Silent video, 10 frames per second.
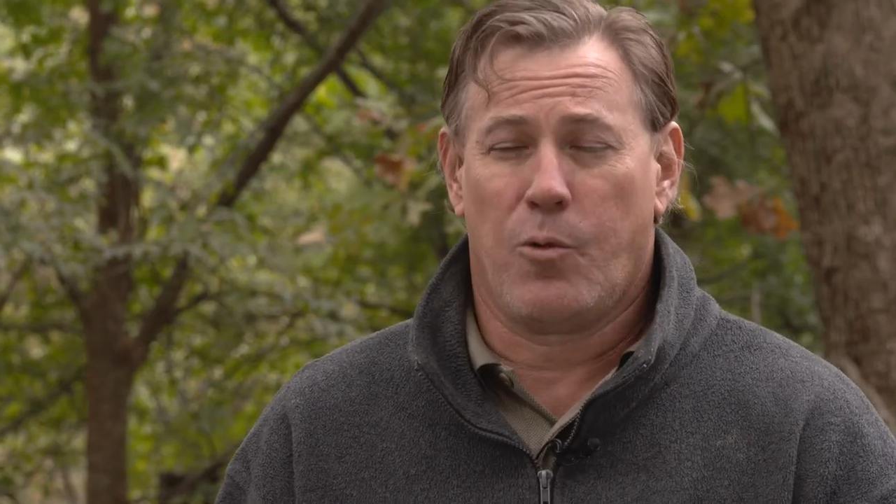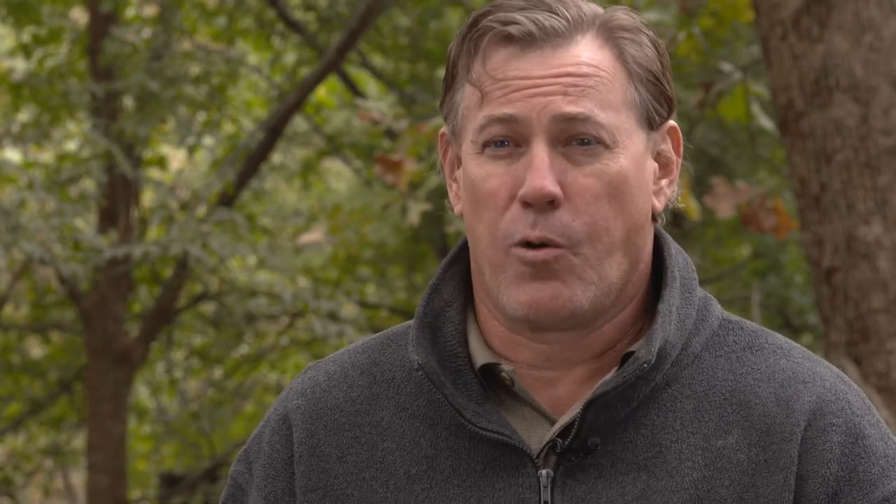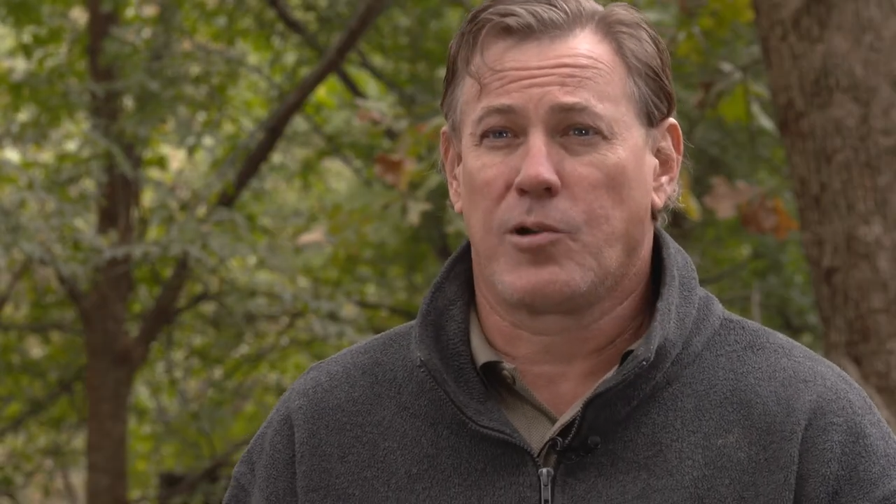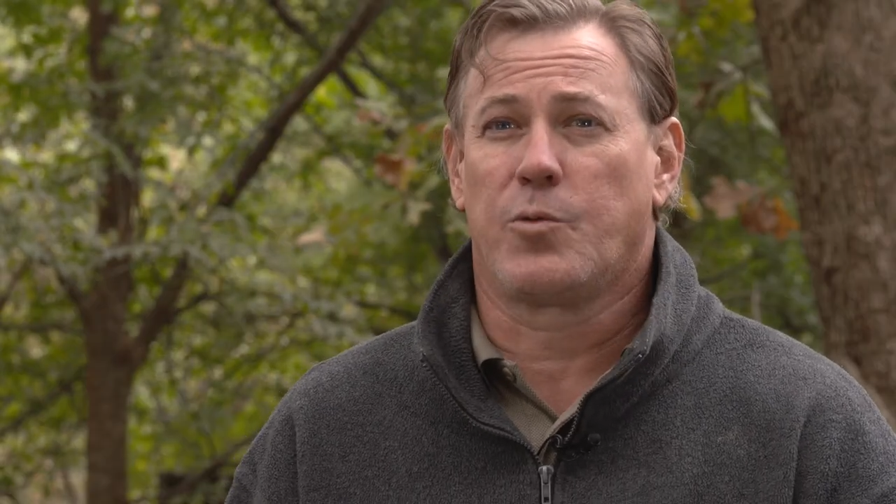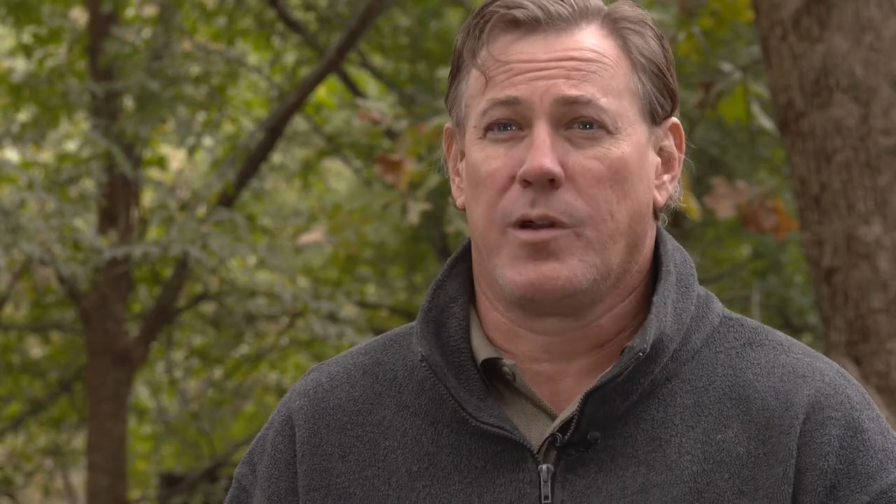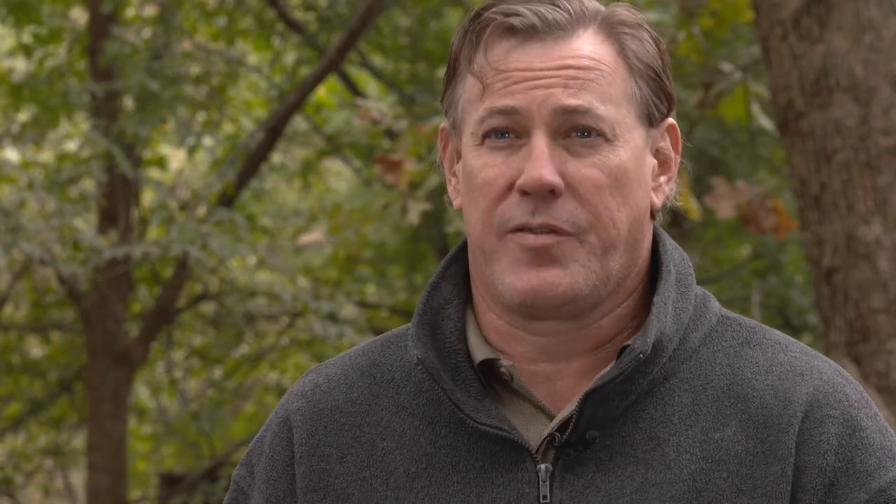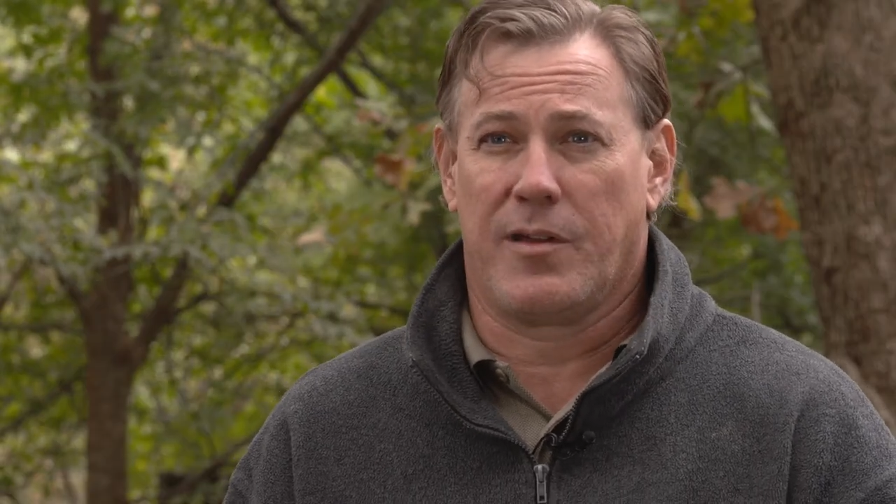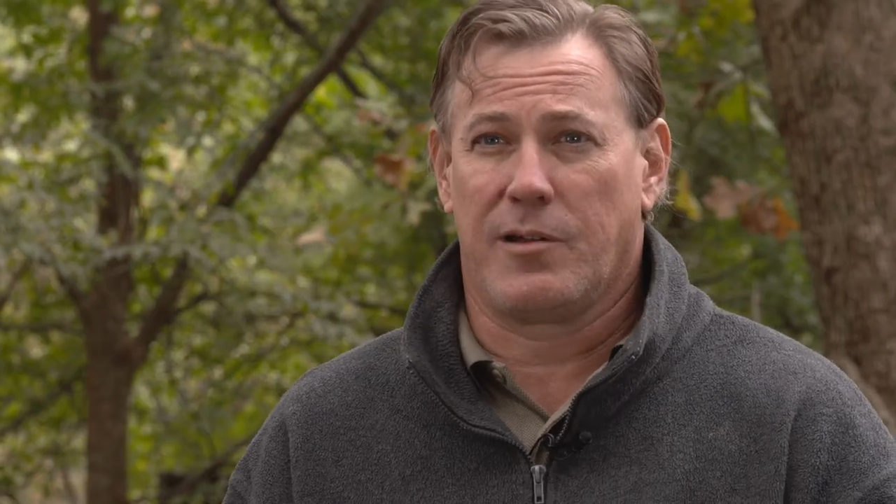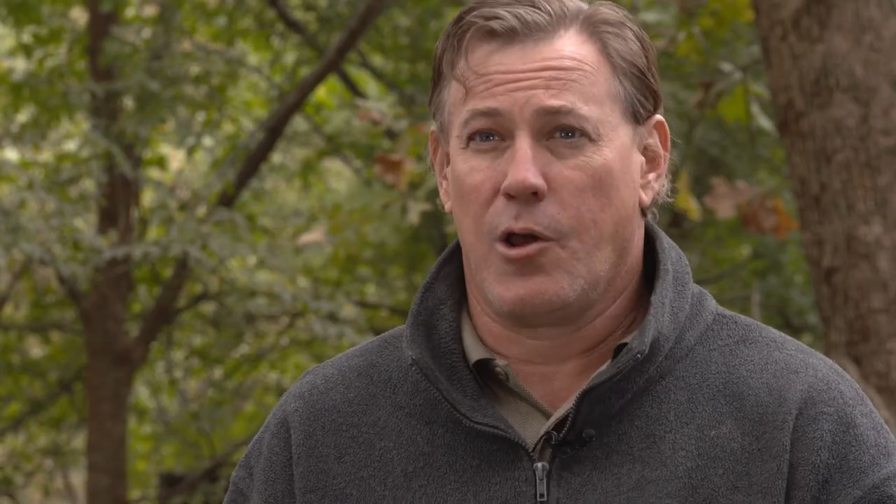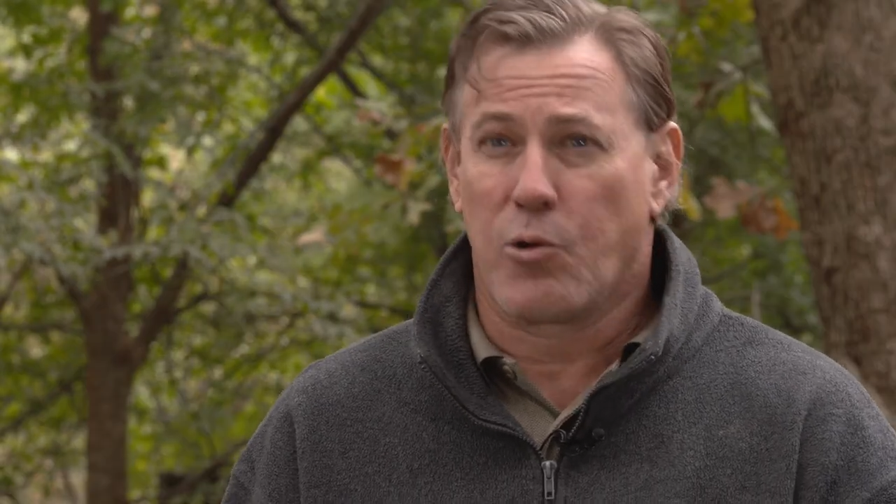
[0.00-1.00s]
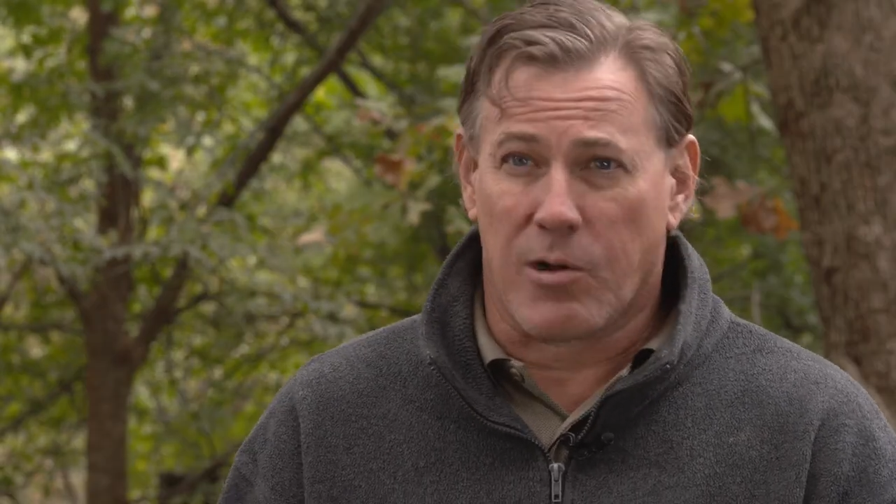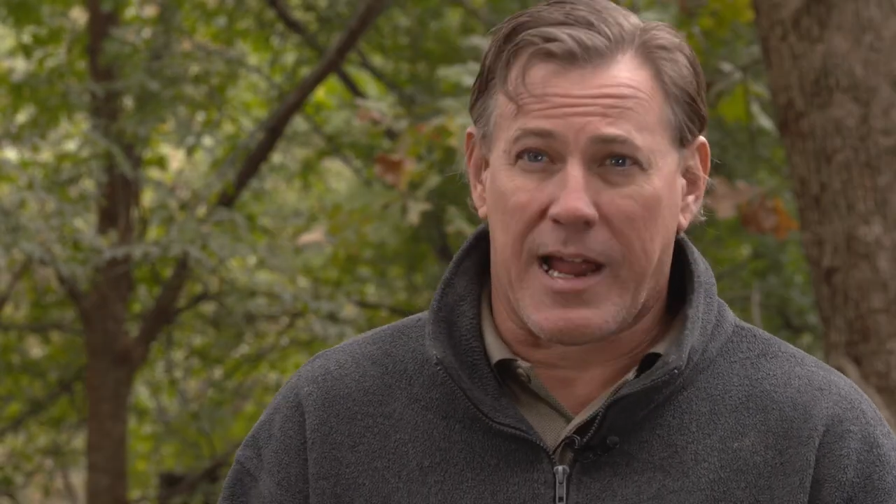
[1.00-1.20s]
worked with local